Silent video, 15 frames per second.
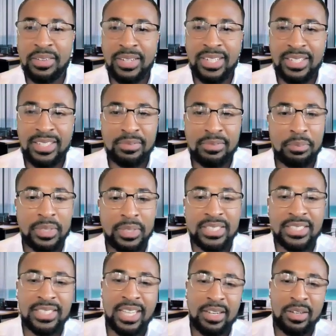So
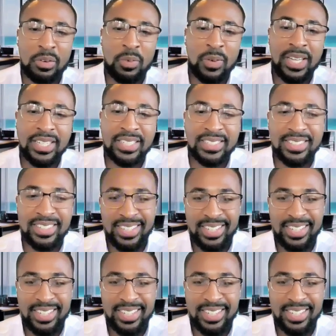please take it away,